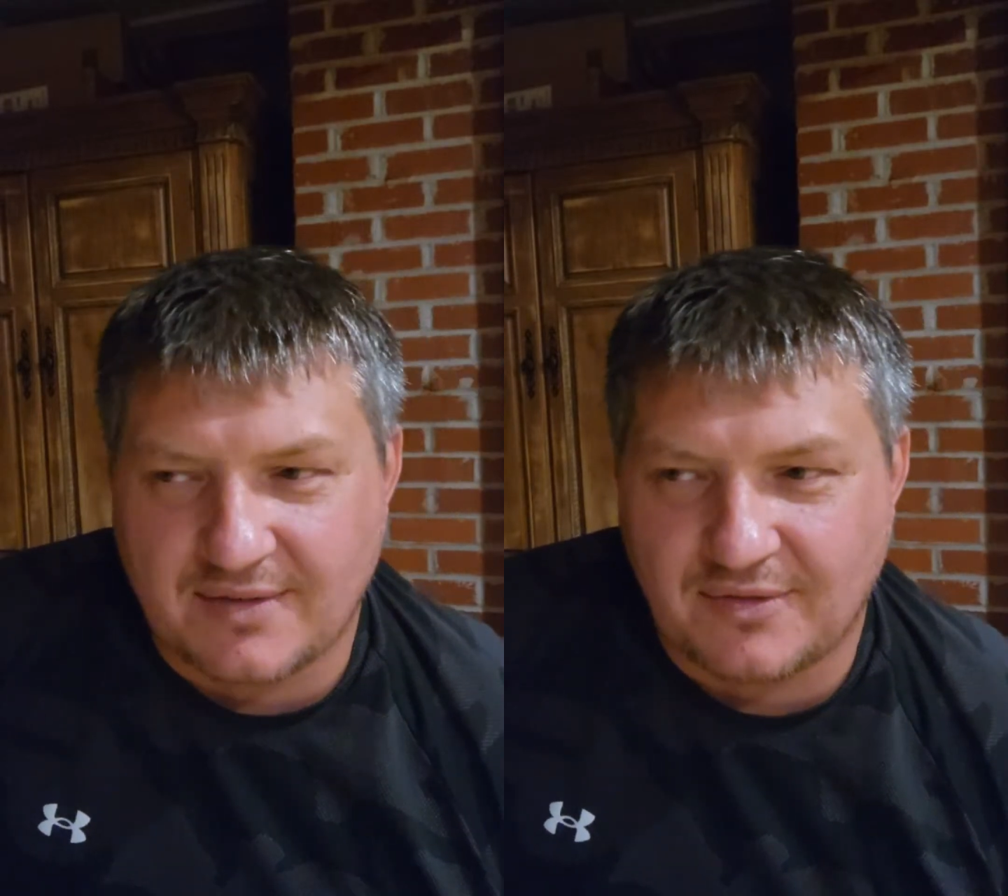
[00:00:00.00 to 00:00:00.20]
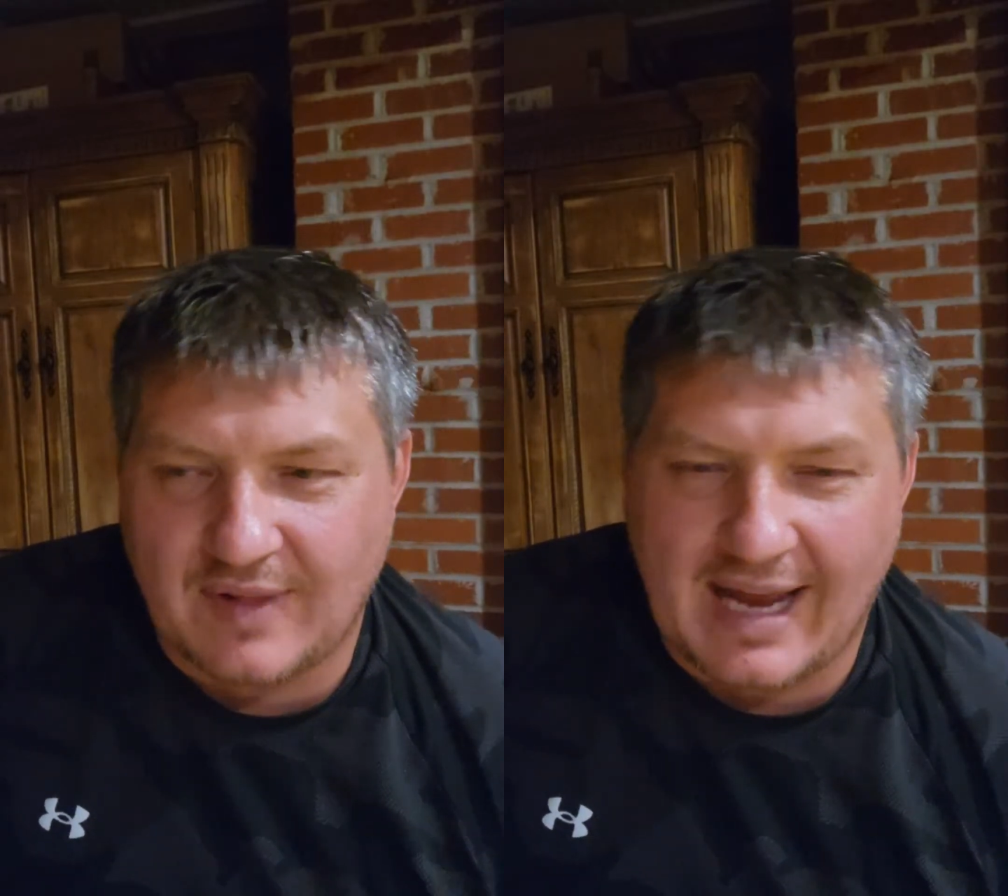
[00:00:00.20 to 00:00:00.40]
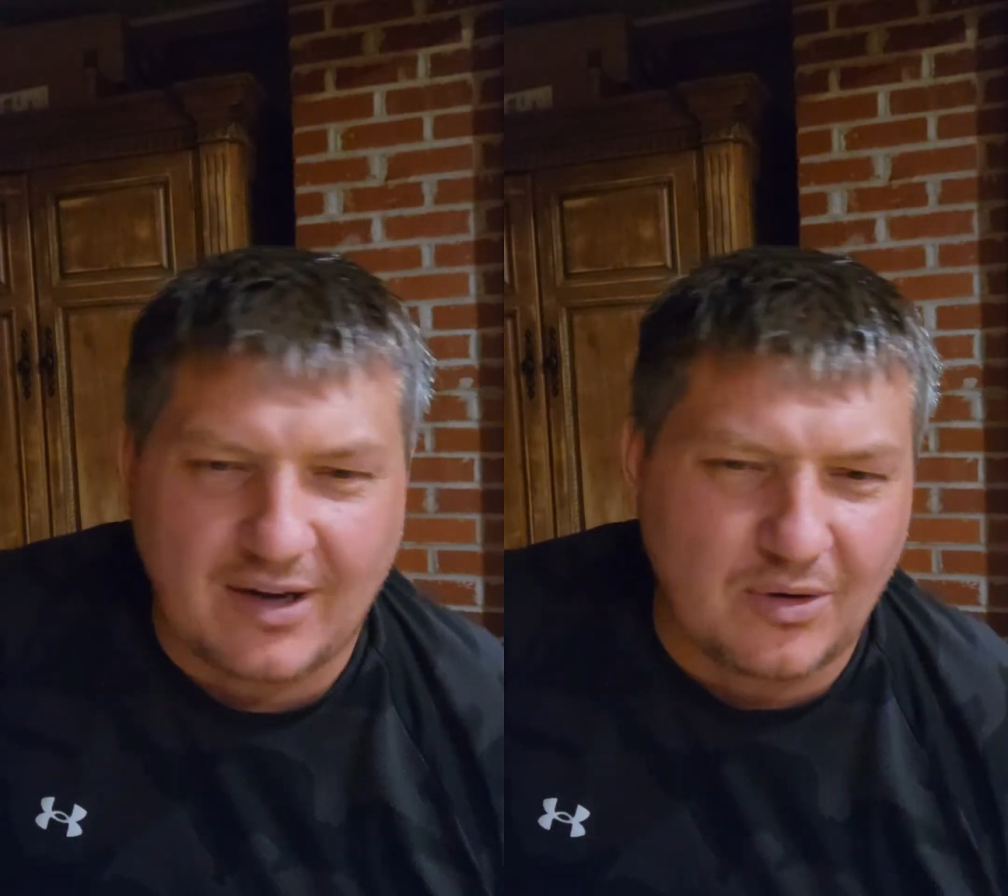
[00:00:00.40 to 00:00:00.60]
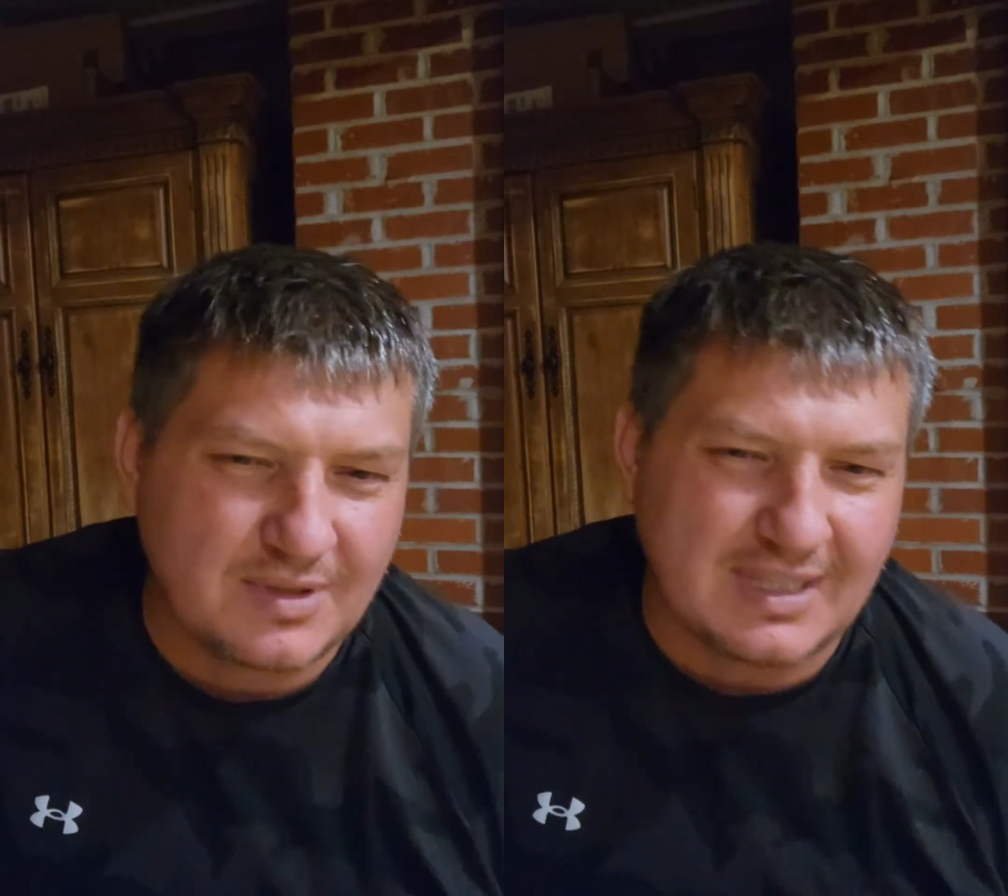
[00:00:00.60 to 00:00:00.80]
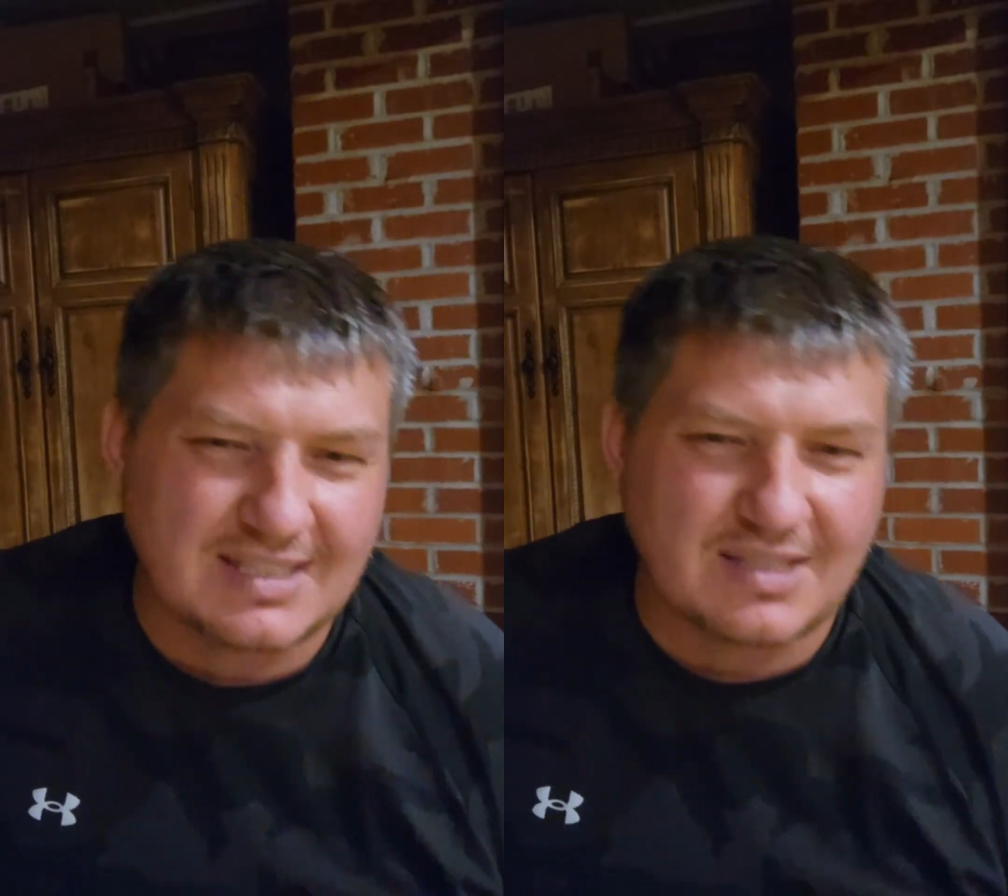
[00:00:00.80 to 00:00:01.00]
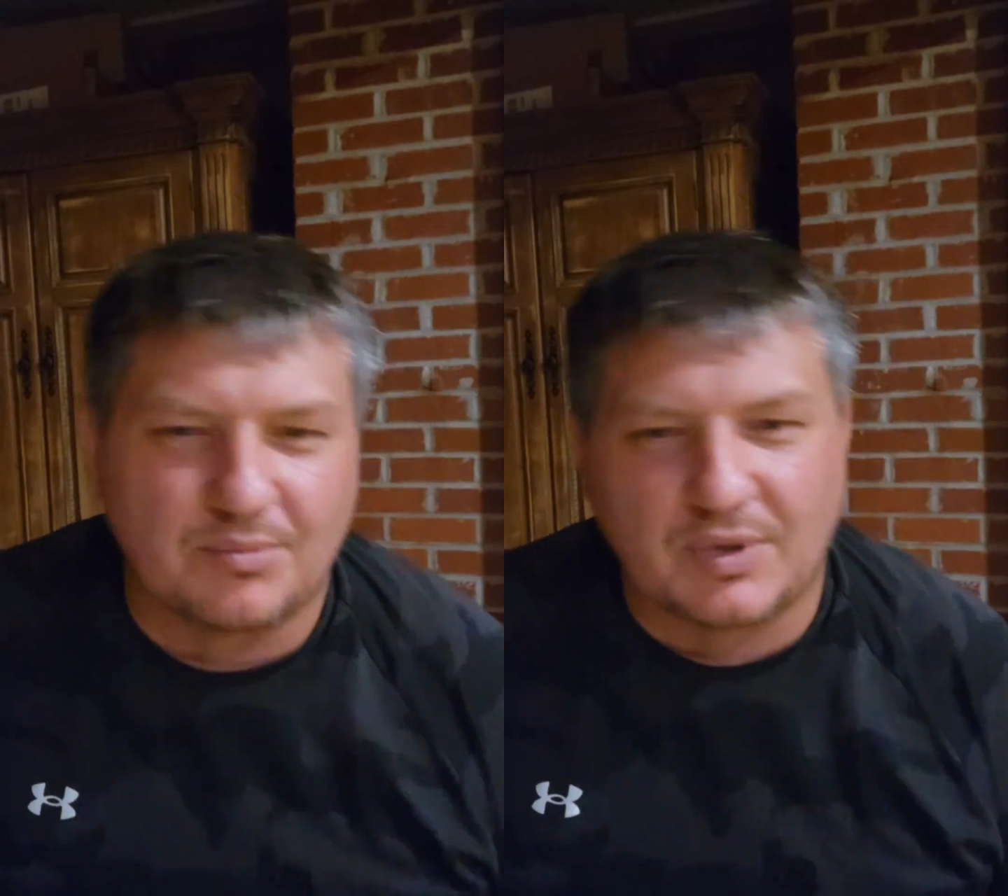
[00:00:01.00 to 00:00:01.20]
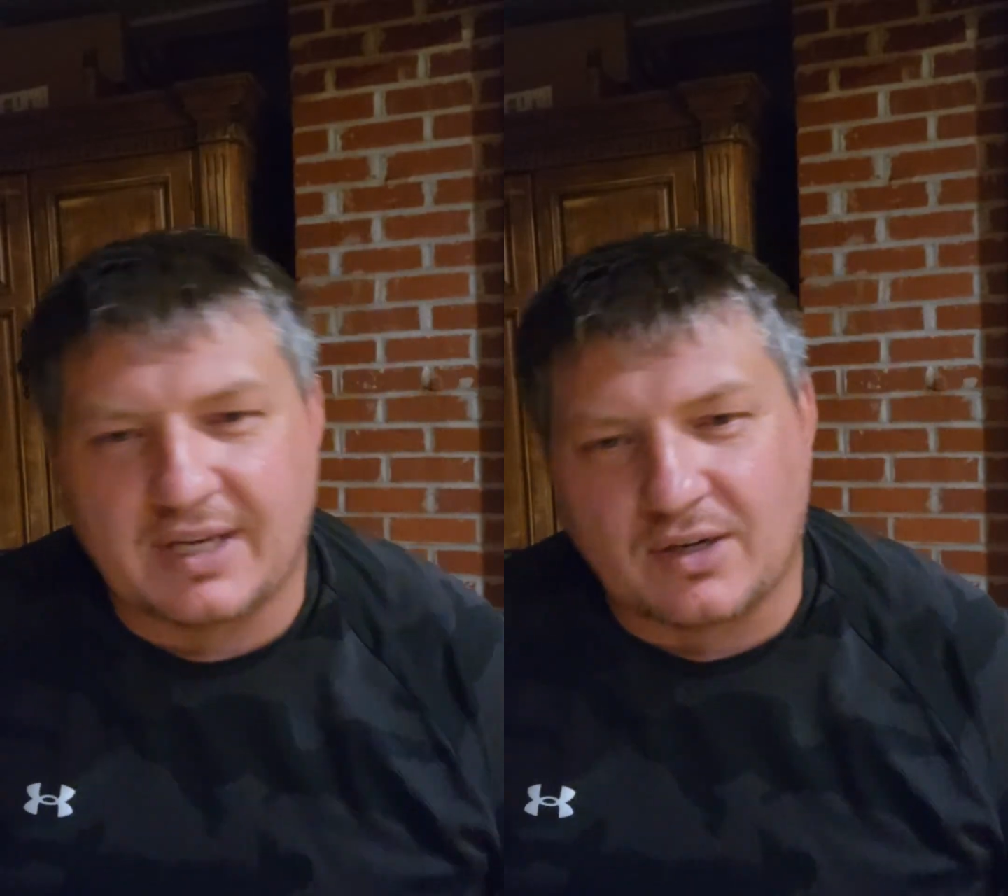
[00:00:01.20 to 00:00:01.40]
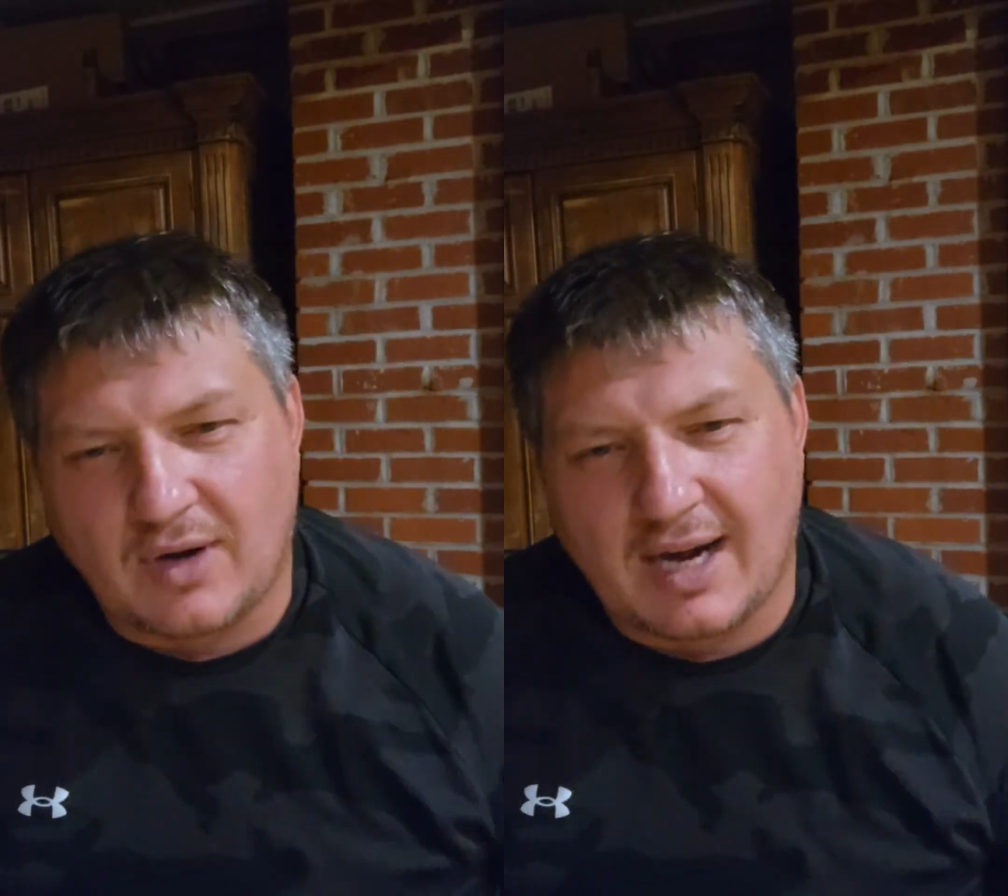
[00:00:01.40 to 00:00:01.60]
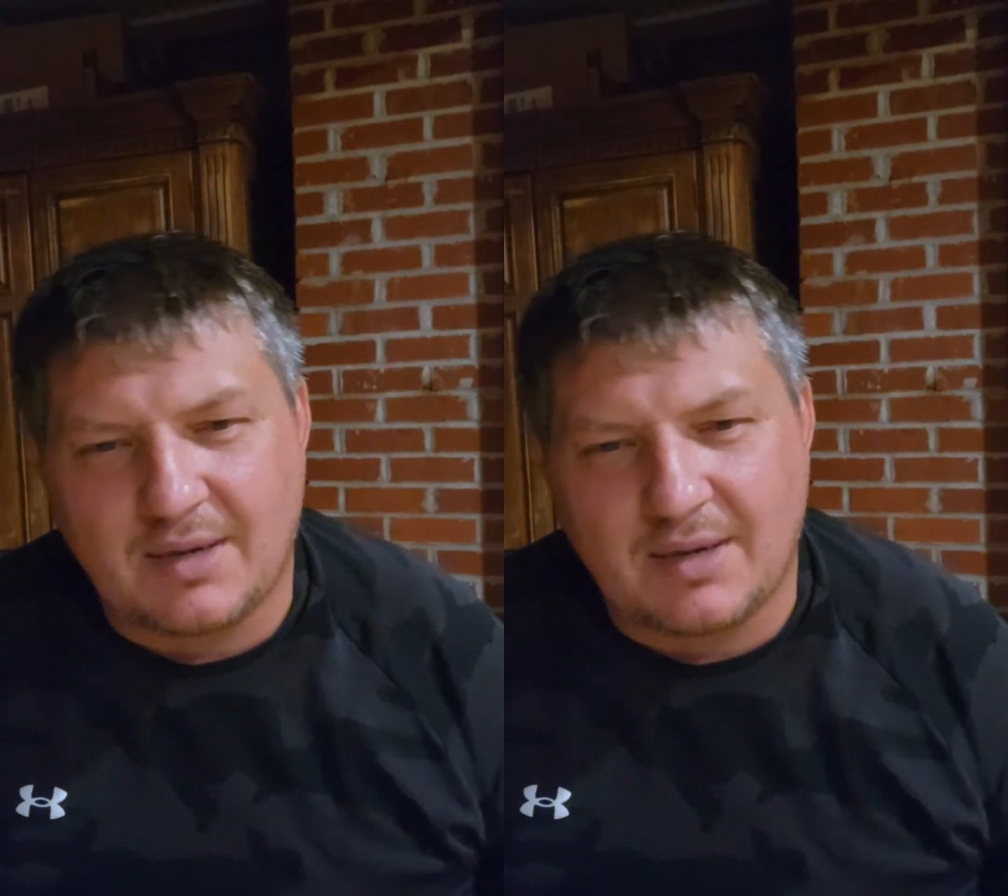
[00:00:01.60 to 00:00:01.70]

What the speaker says: Flacco isn't playing great.